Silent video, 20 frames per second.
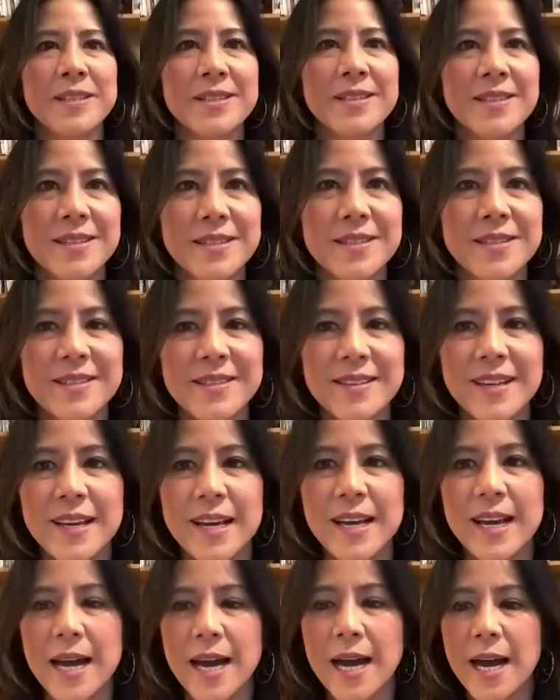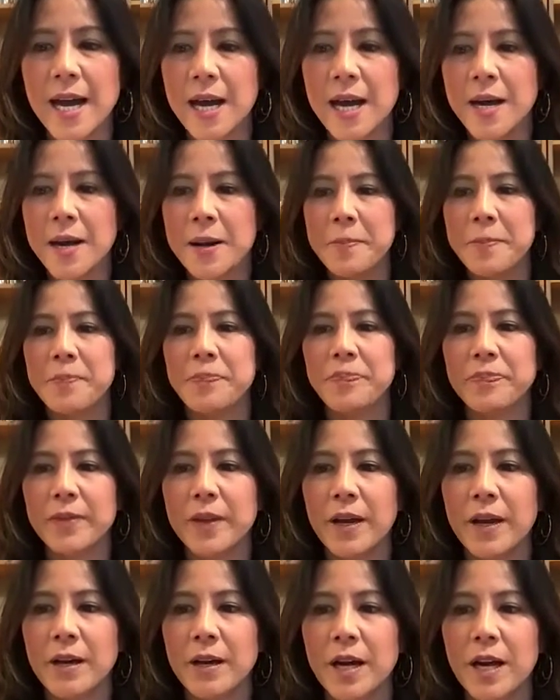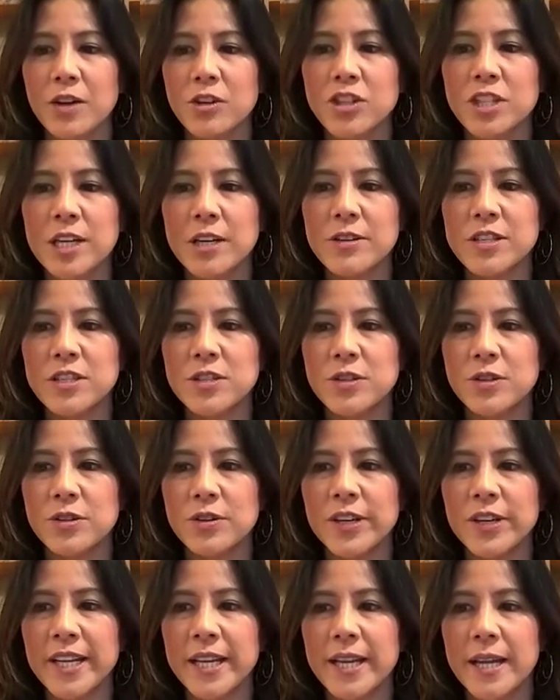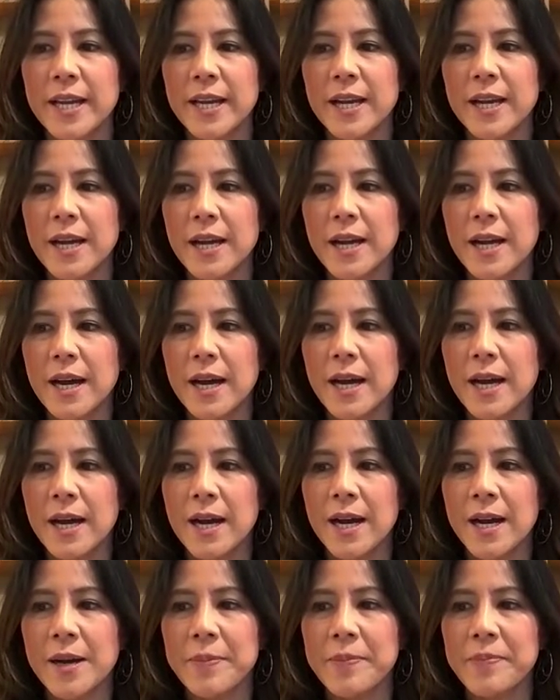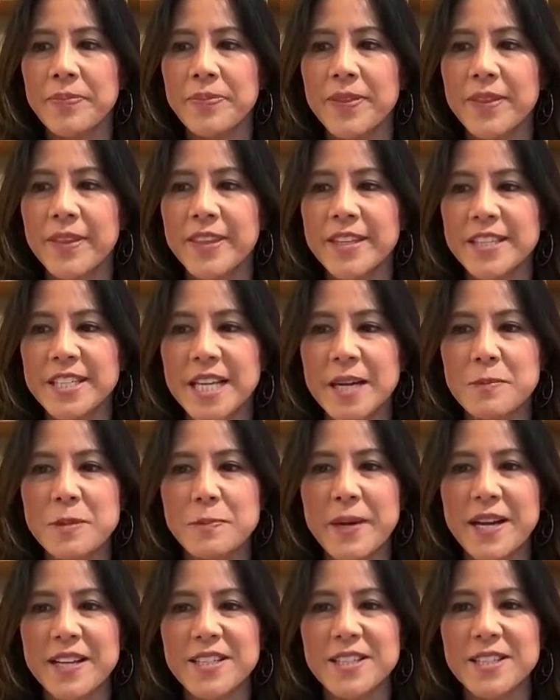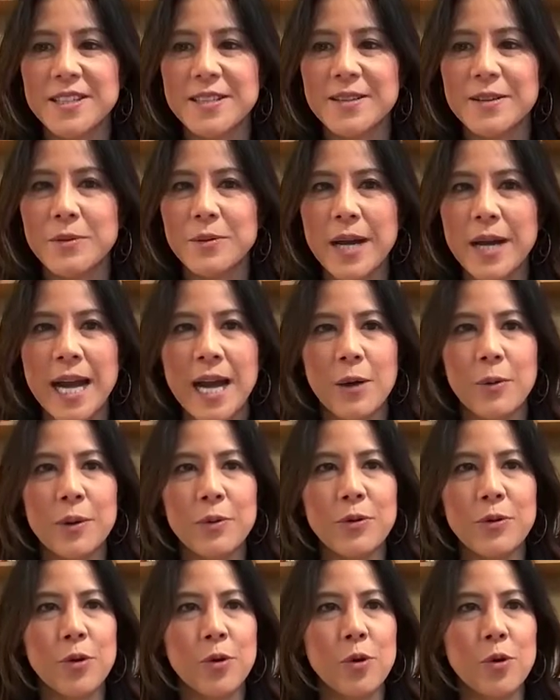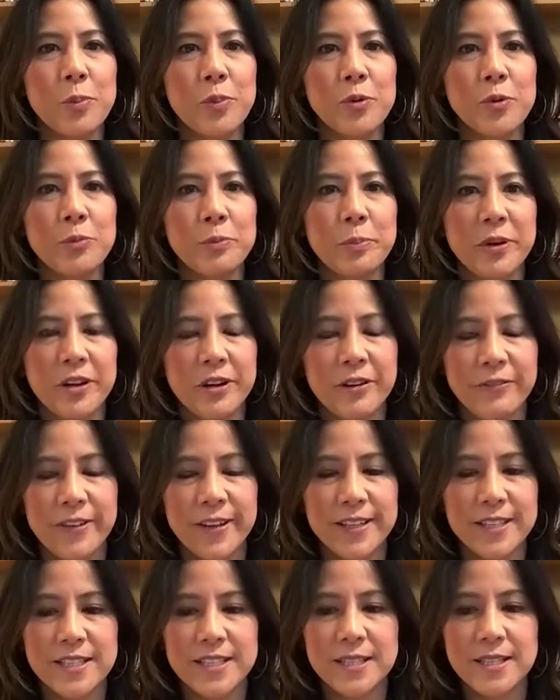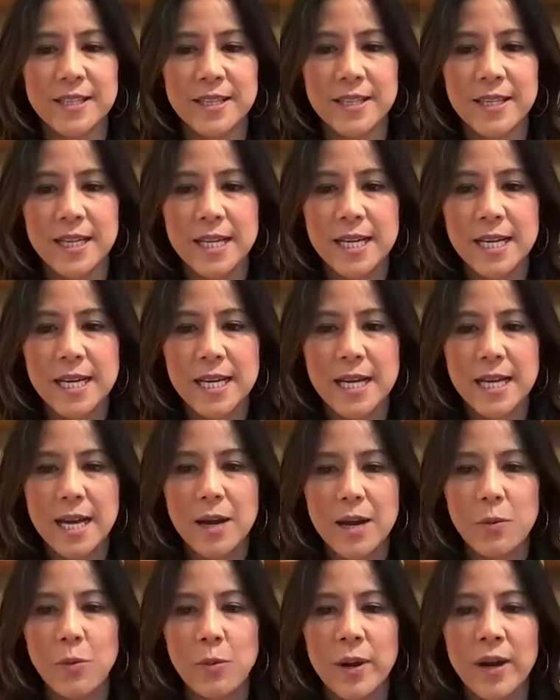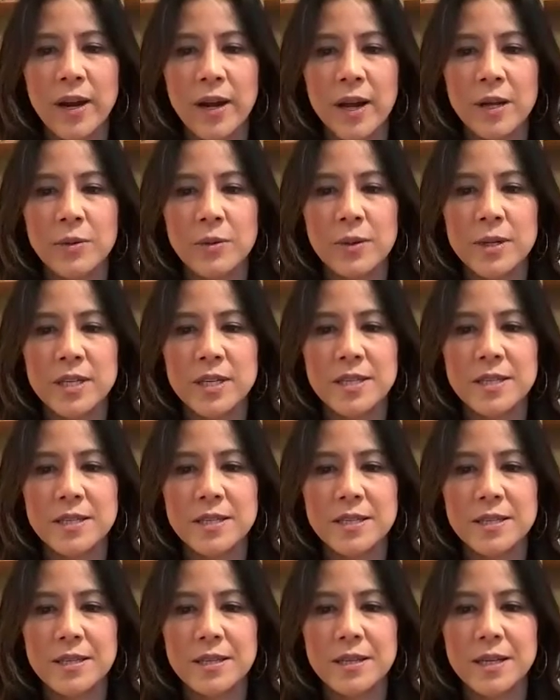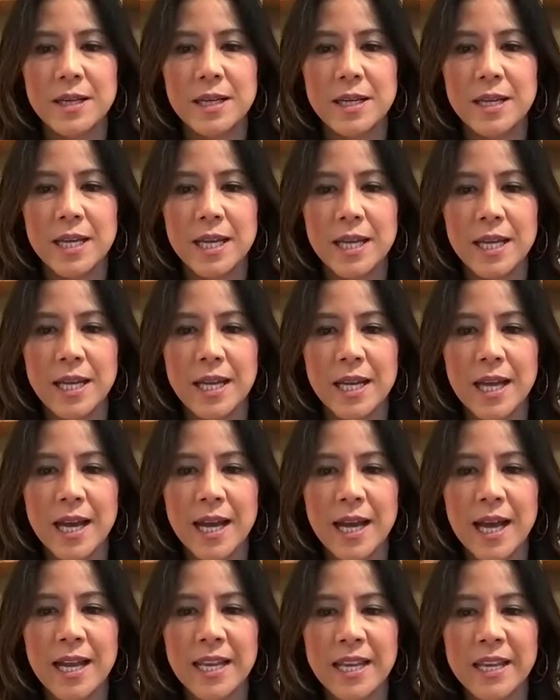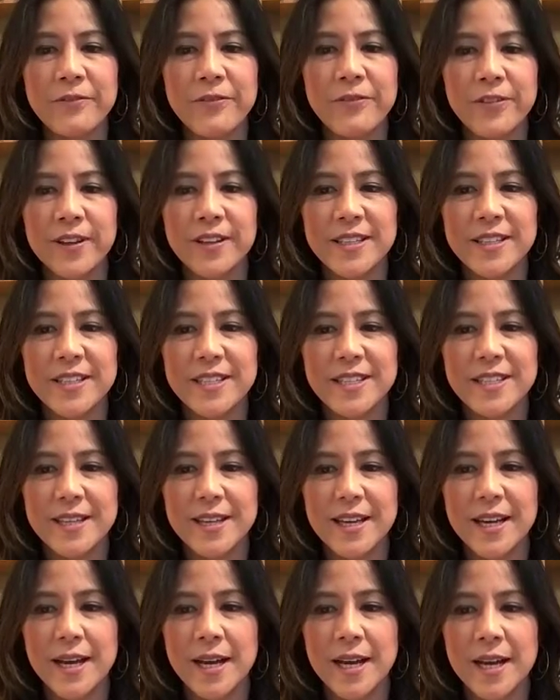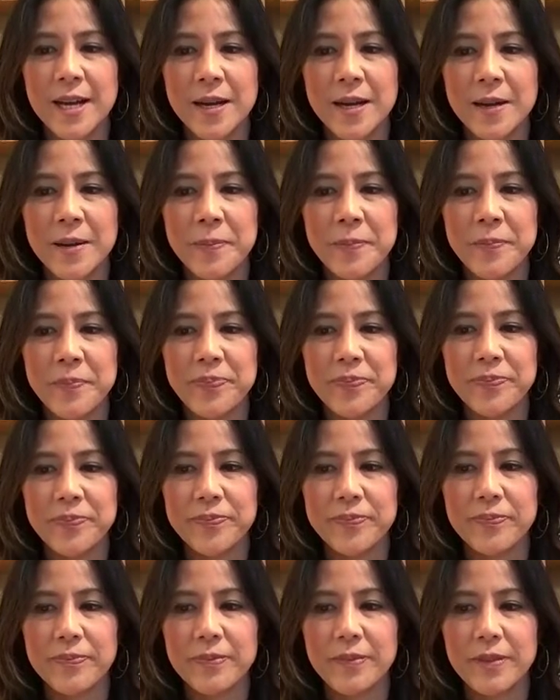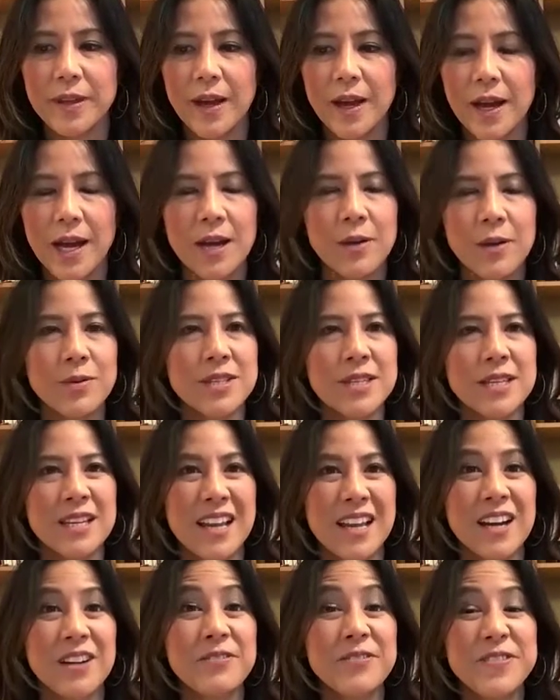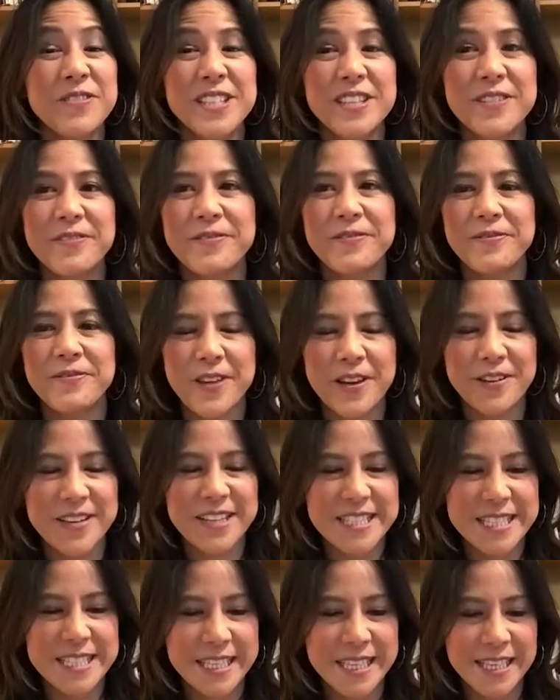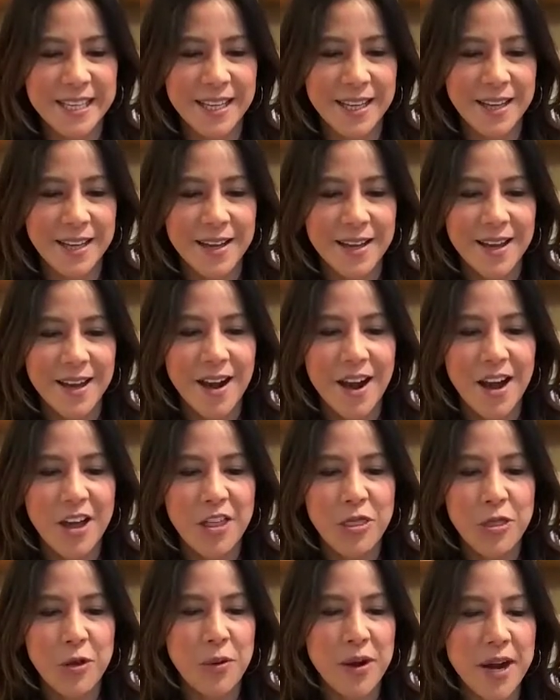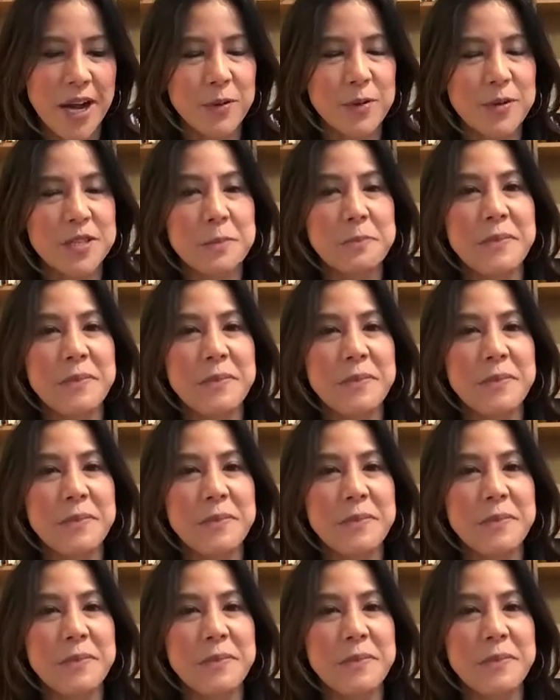business. Um, I'll share a story. Um, this comes back to how we were all born perfect. When I was an infant, um, I was loved very dearly. I thought I was